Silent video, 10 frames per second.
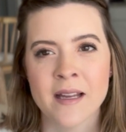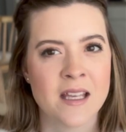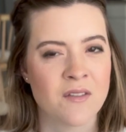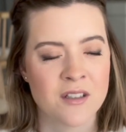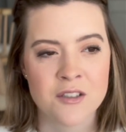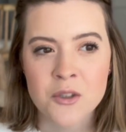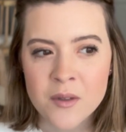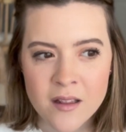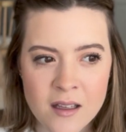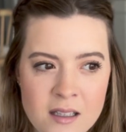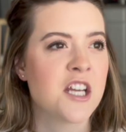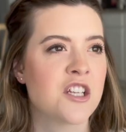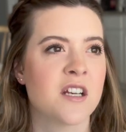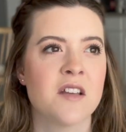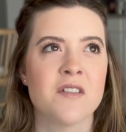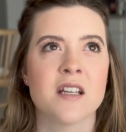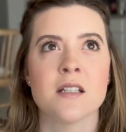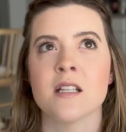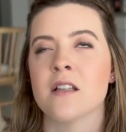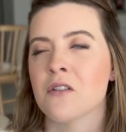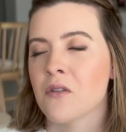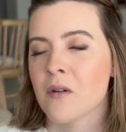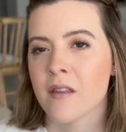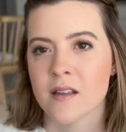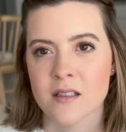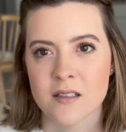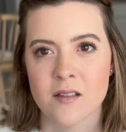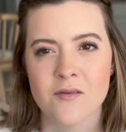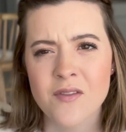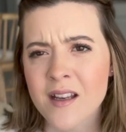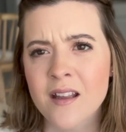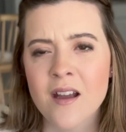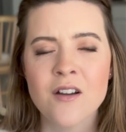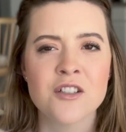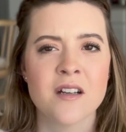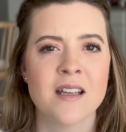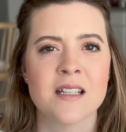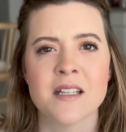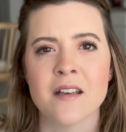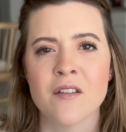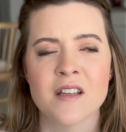even doing this? Should I even continue this video? Should I continue this